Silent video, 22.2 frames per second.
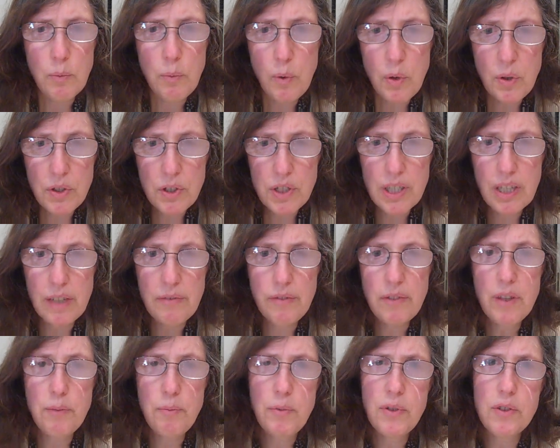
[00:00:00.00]
was
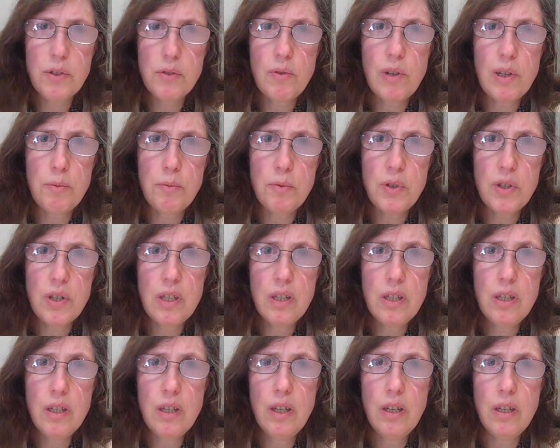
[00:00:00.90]
given the
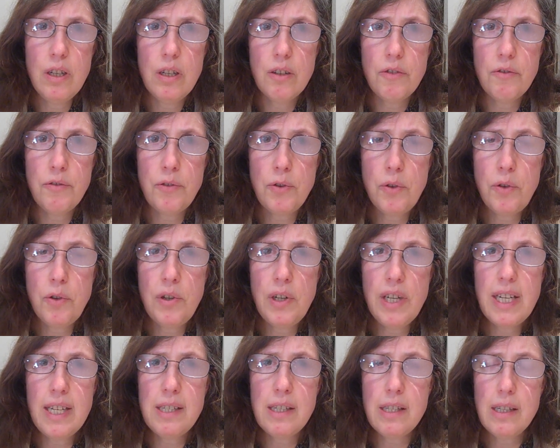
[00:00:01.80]
prescription
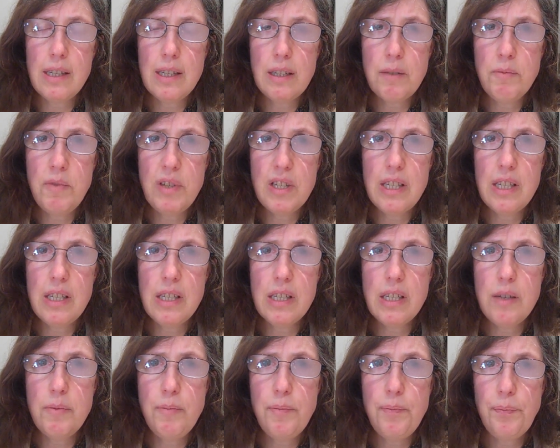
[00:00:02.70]
for
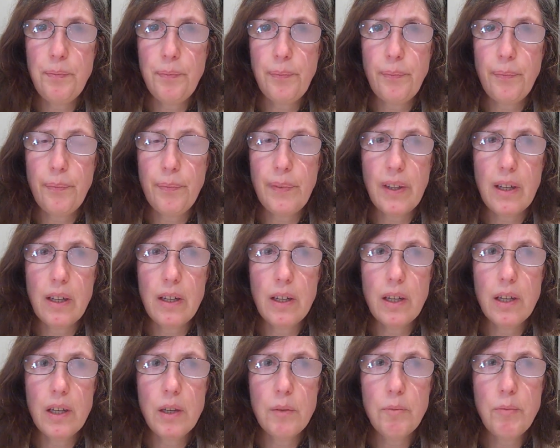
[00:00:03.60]
astigmatism,
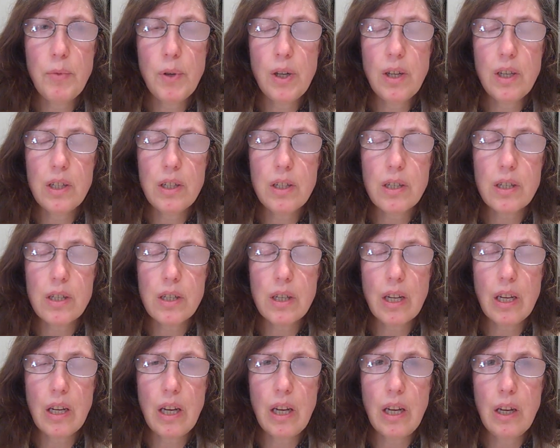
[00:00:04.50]

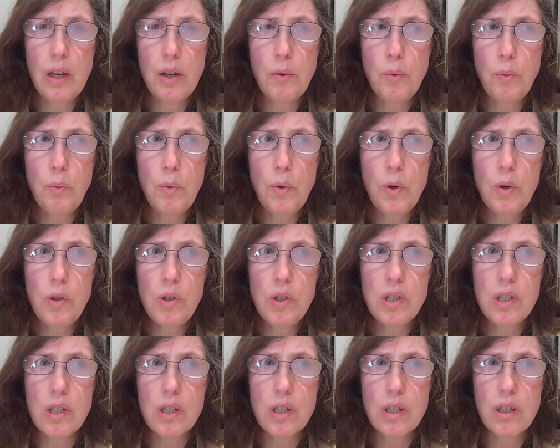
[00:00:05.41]
but it
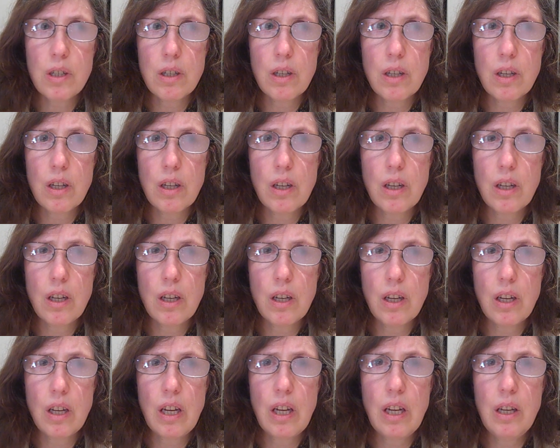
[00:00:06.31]
would
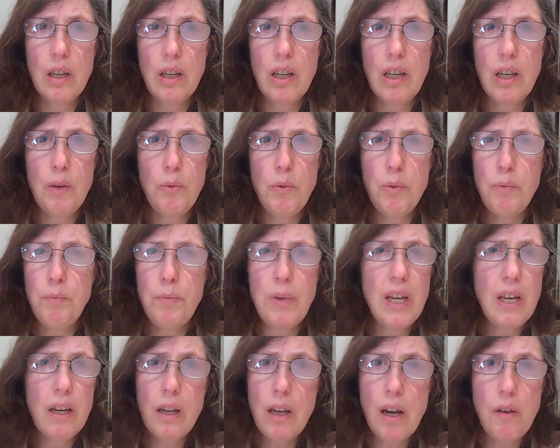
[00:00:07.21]

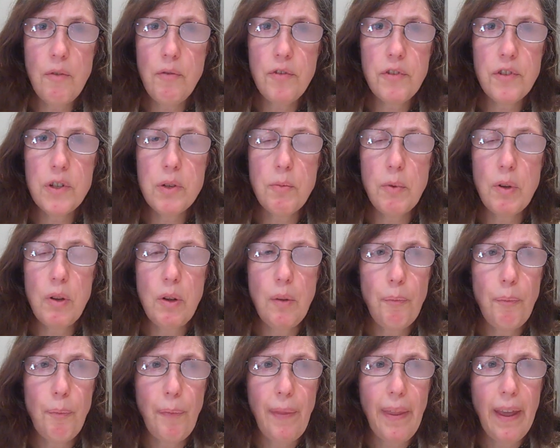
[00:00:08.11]
be
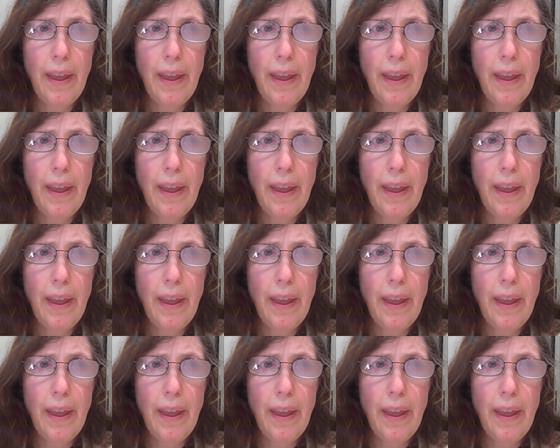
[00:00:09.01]
uncomfortable,